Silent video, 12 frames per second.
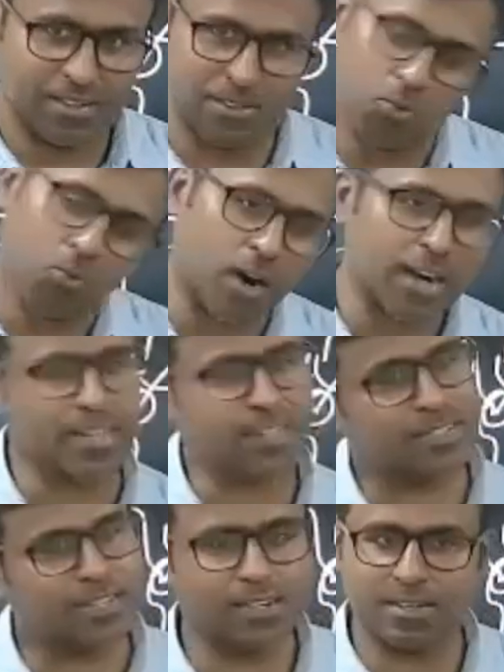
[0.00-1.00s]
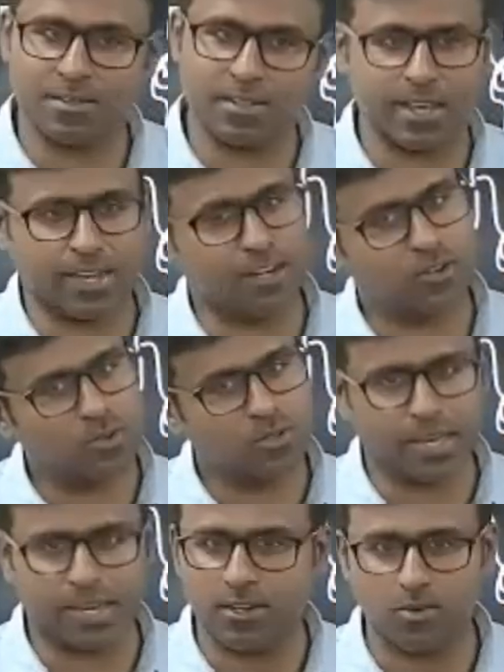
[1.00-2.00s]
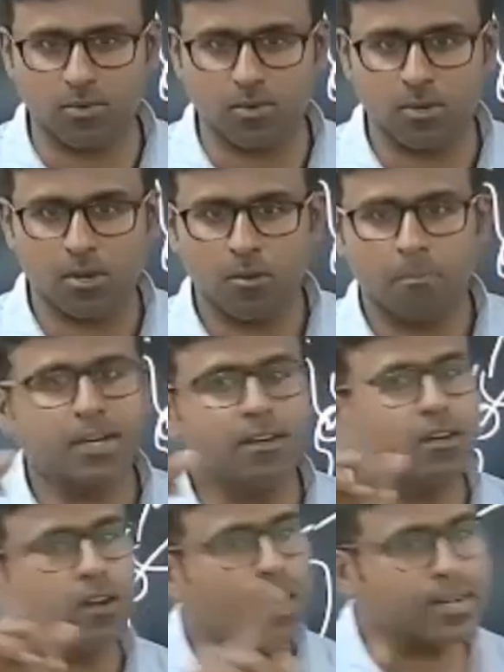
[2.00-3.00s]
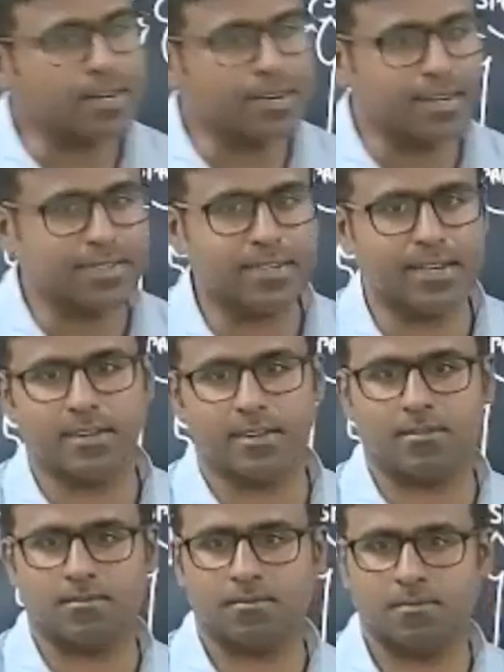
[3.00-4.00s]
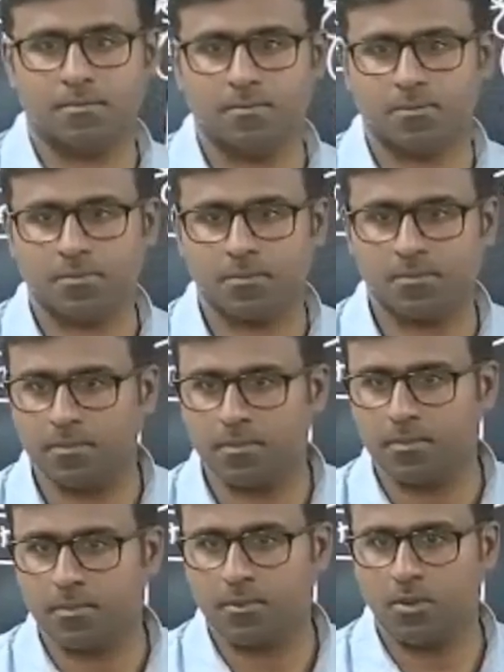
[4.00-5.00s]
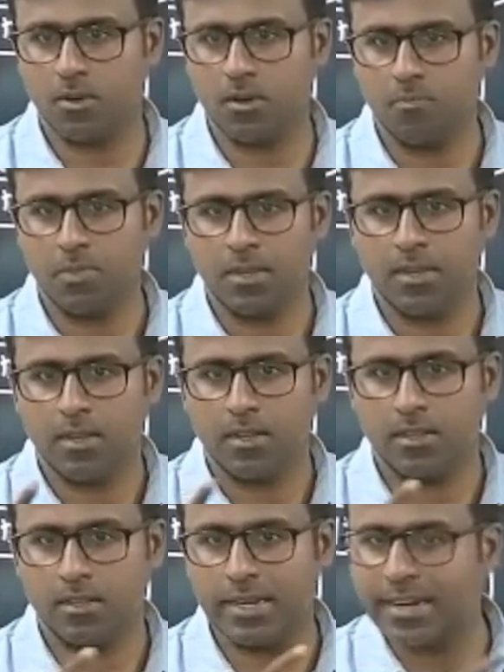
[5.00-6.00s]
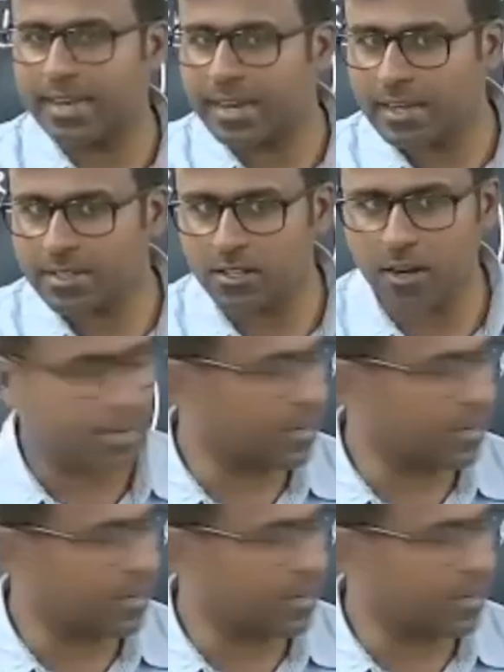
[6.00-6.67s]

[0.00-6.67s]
To what extent they can do, they can do. But not a dictator. You know, India is not a